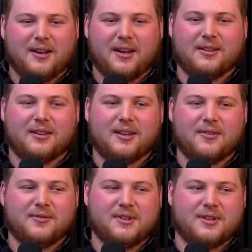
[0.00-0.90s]

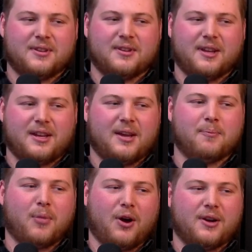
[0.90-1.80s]
lived and like
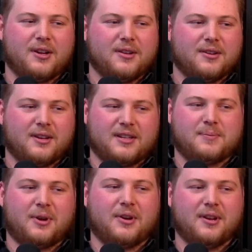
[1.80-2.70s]
embodied
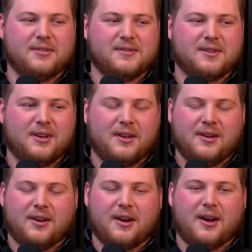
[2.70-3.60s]
experience,
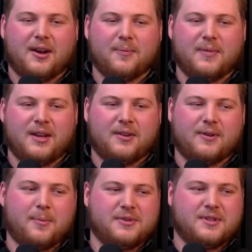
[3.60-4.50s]
and a
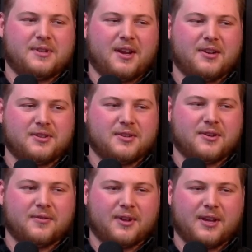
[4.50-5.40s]
representation
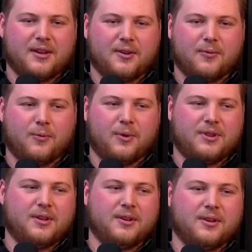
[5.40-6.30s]
of like
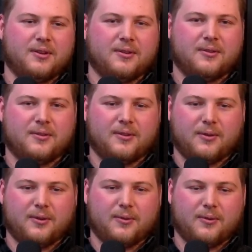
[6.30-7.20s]
what the
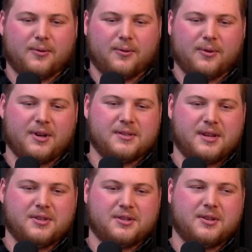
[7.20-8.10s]

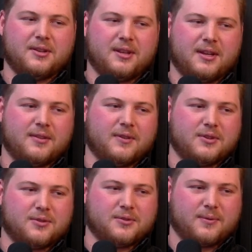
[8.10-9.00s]
organization, the
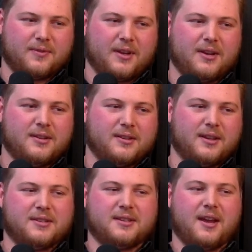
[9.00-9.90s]
individuals within it
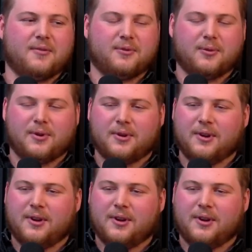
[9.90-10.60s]
like stand for.